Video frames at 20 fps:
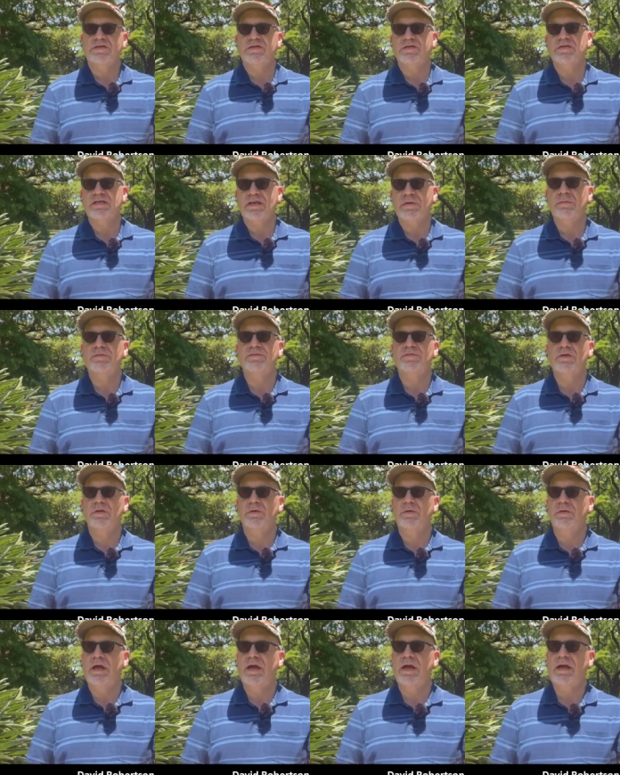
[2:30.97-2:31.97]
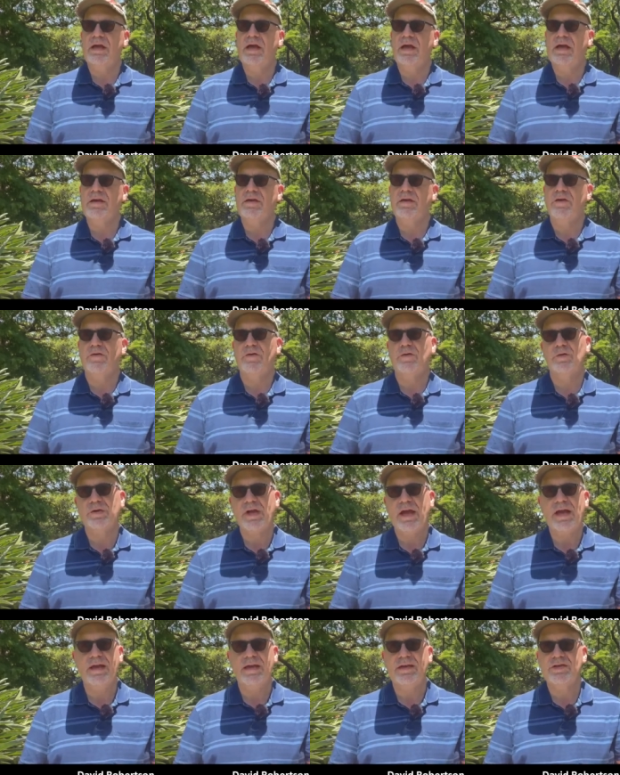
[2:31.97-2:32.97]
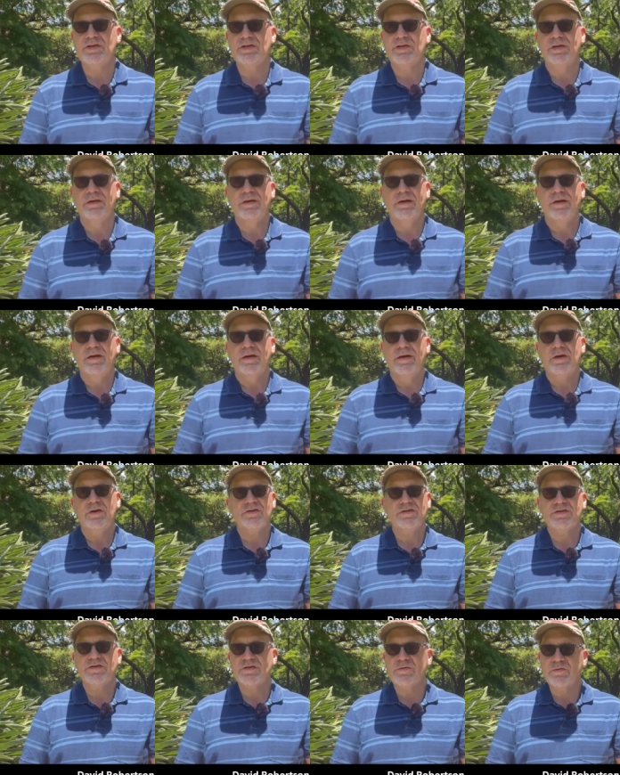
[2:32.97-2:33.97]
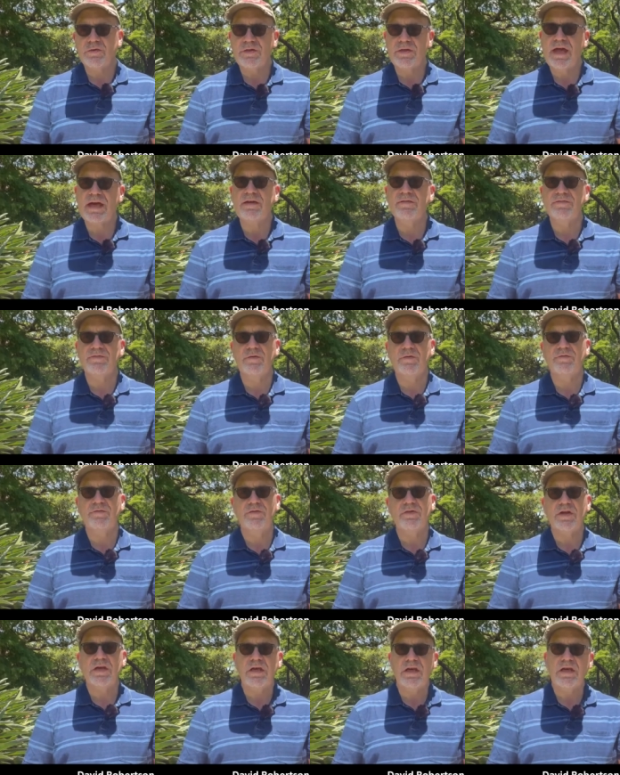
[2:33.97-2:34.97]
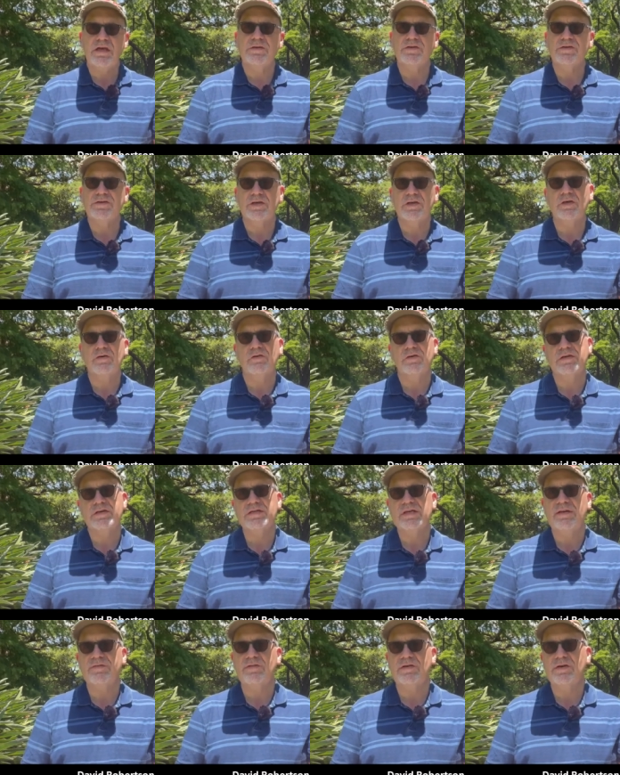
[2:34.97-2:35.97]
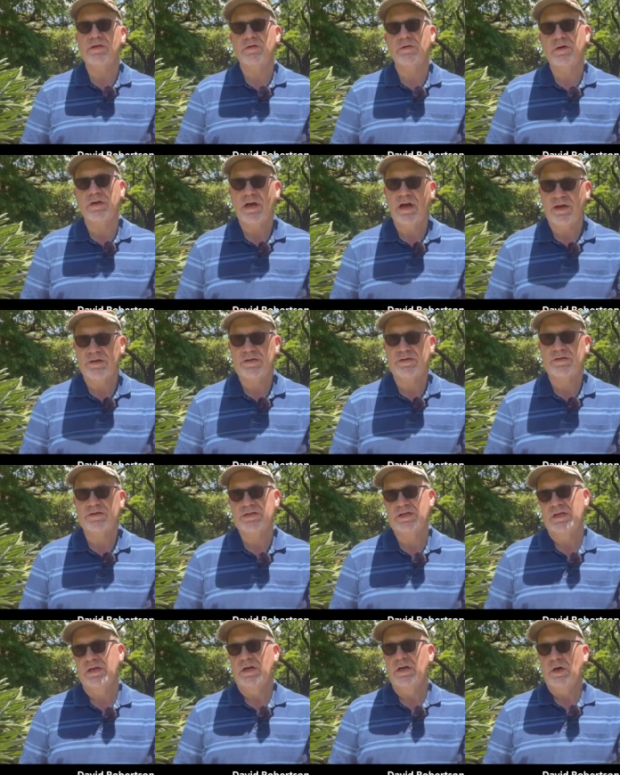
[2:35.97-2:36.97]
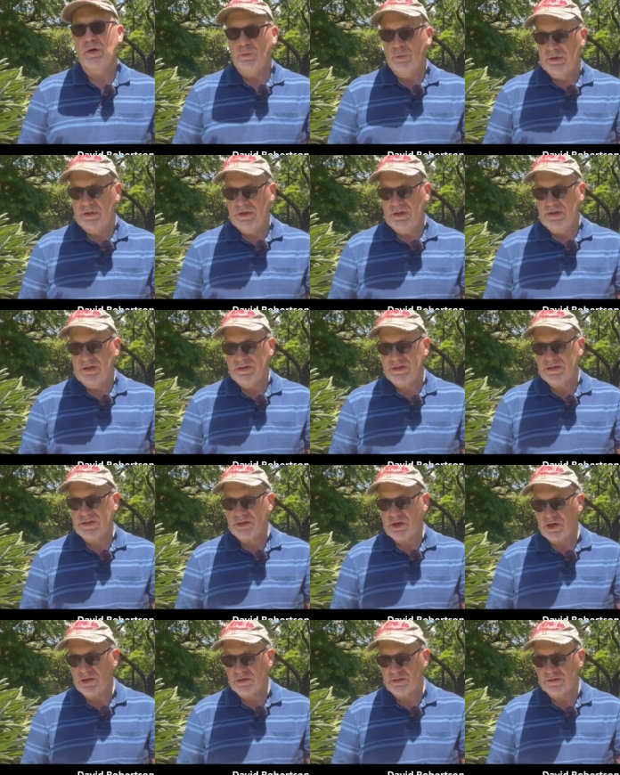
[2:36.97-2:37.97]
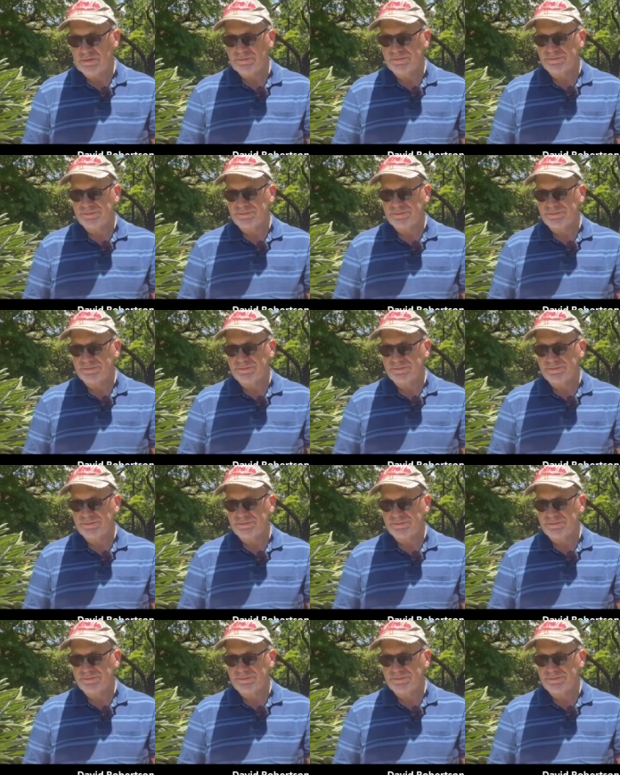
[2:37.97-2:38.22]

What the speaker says: And some of you in your old age, you're just so thankful for the years that God has given you, and others will struggle.